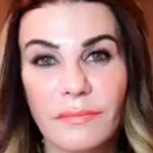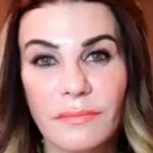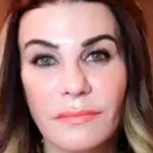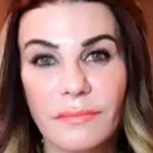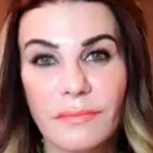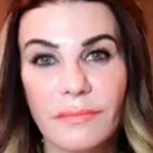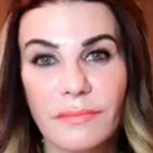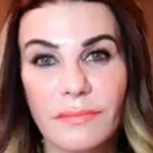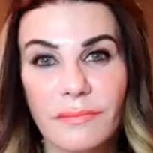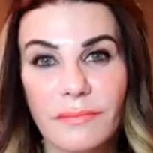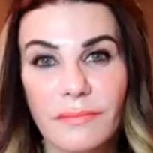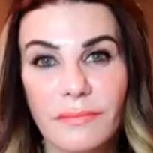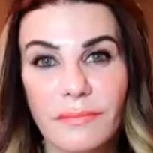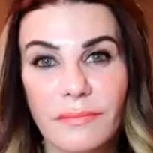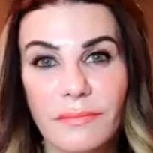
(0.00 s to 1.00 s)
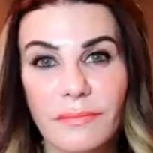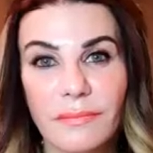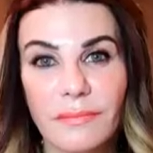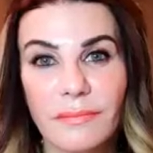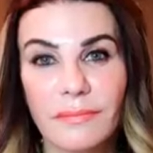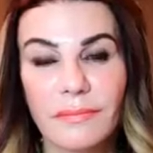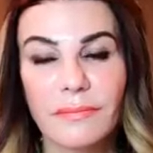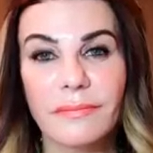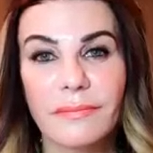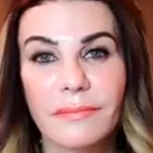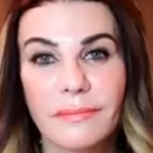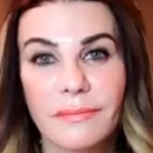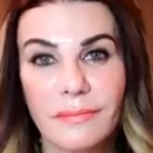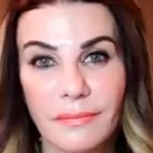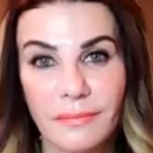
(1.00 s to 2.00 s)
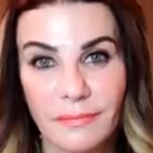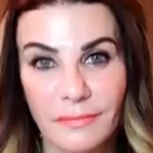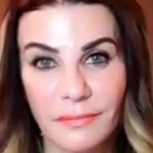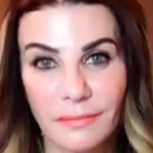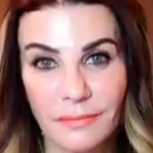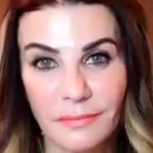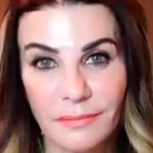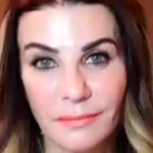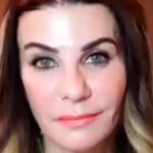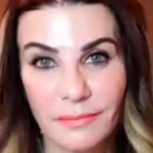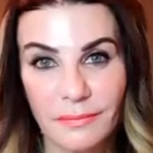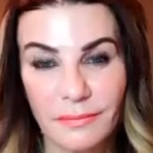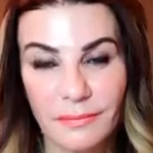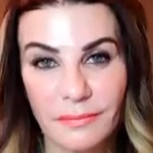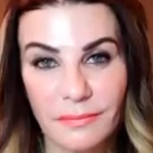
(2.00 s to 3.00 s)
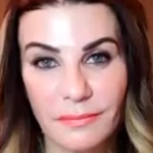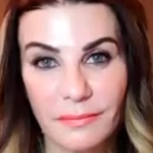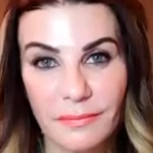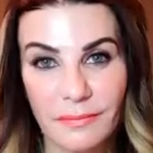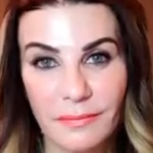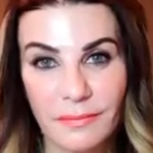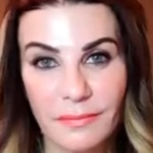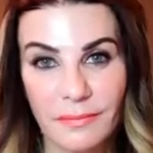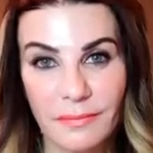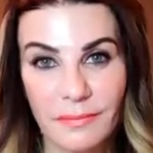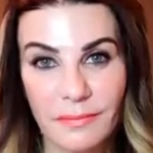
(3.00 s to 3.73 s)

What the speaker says: (silent)